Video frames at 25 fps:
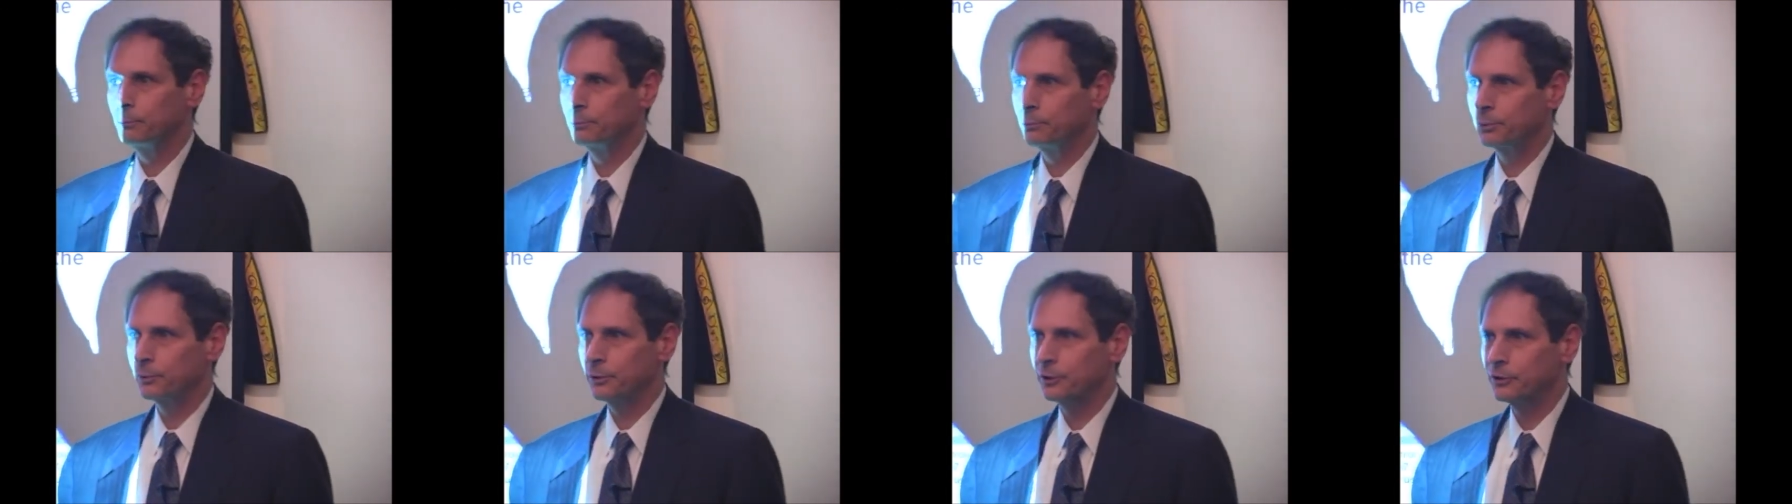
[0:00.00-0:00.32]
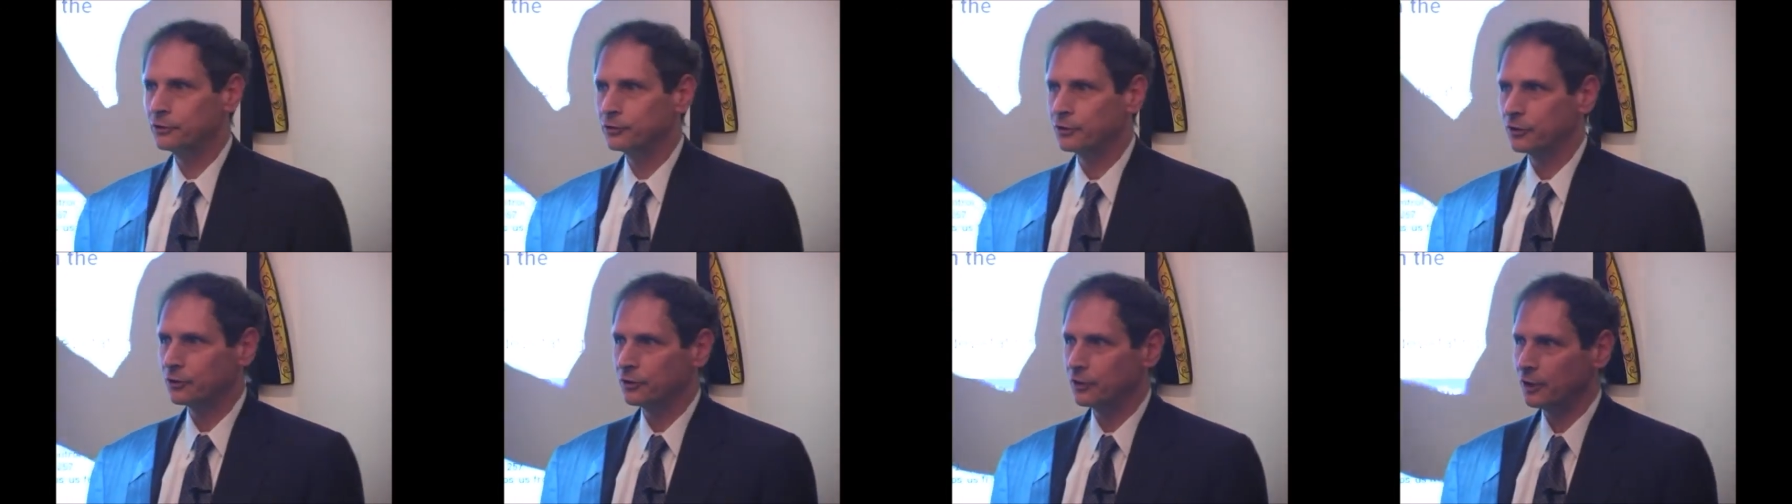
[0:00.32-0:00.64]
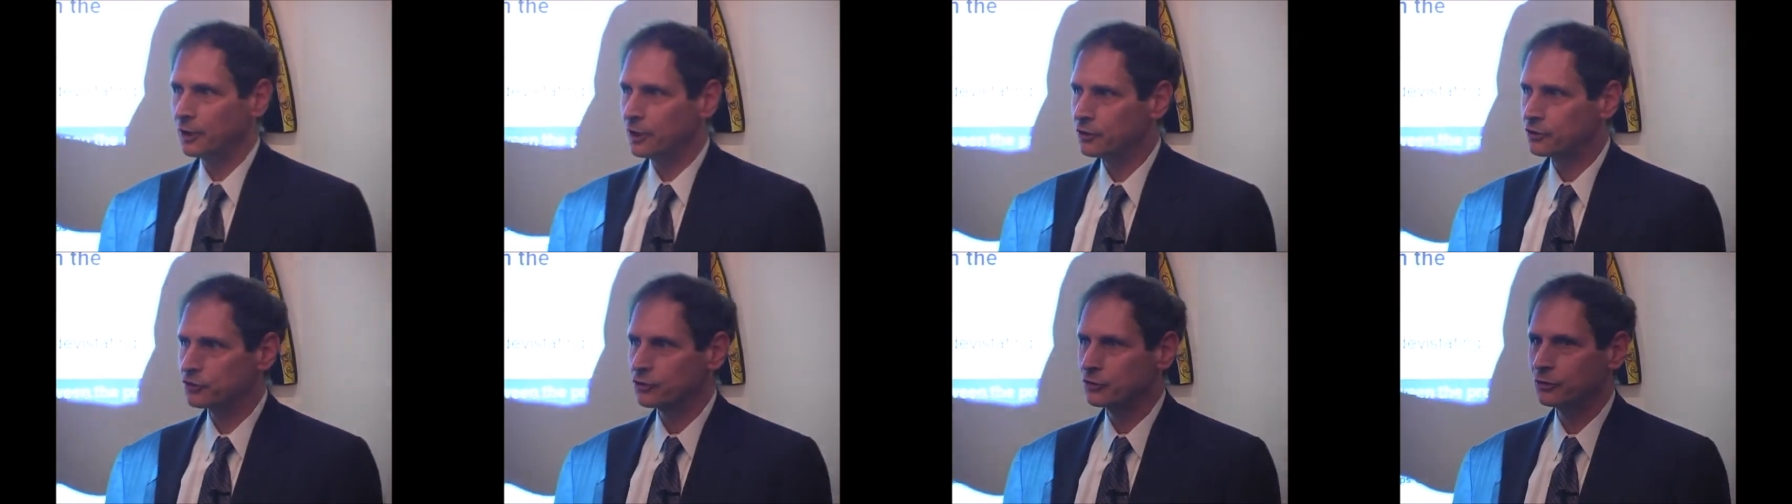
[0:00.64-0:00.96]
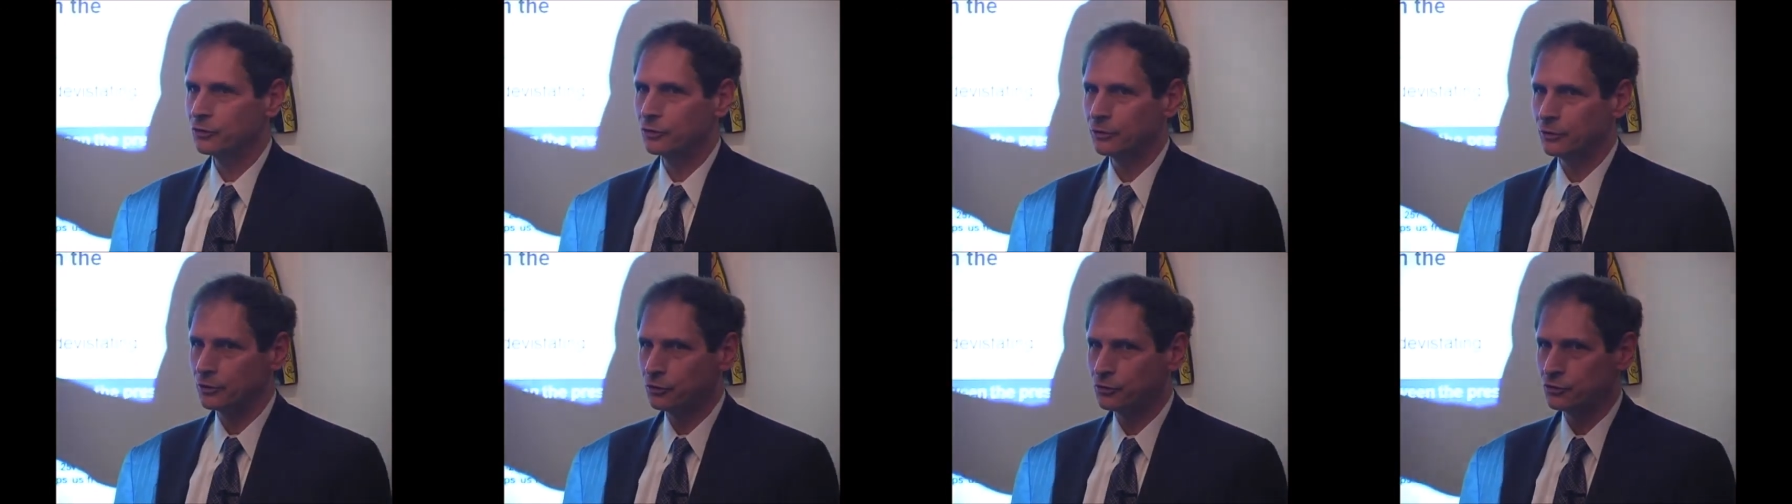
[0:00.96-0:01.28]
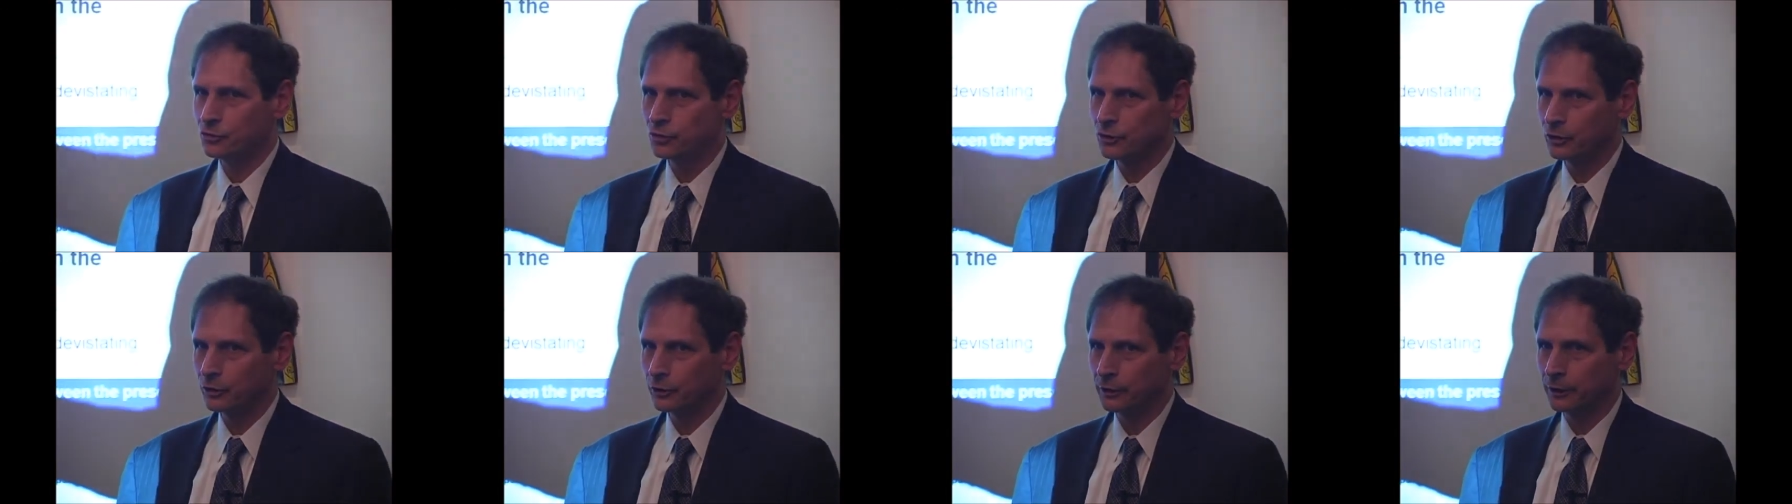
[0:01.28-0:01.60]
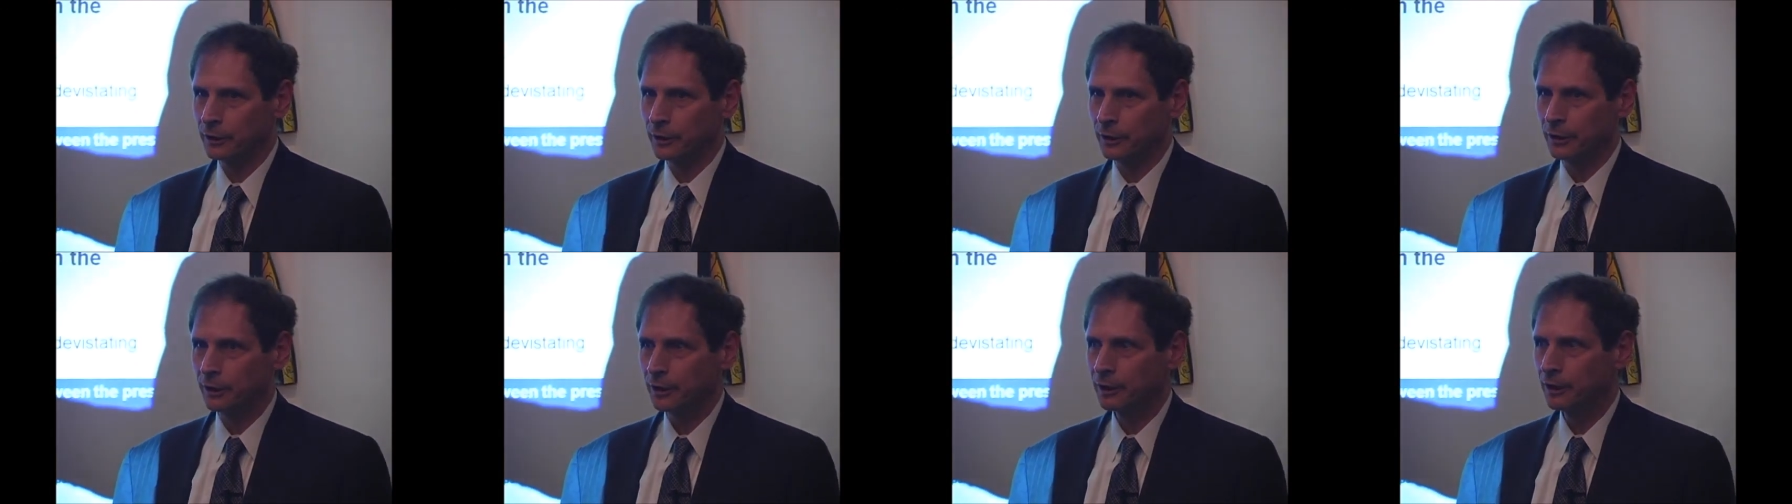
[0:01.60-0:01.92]
presentation to the
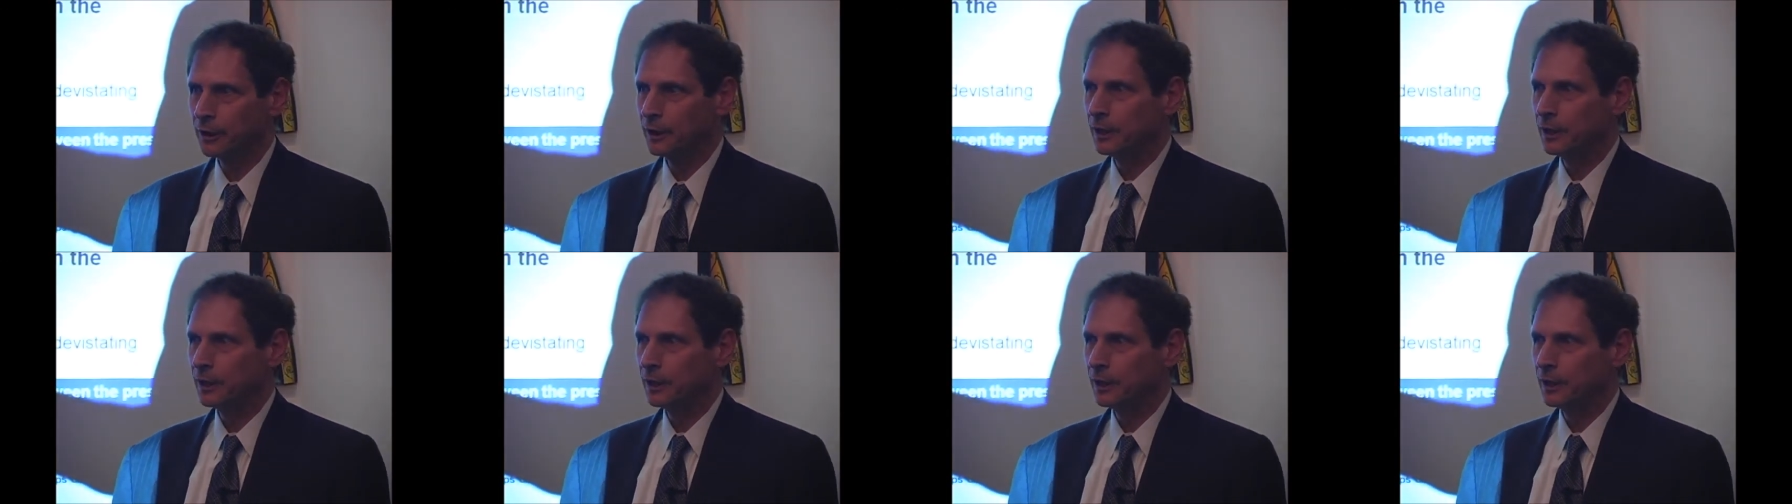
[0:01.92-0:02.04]
jury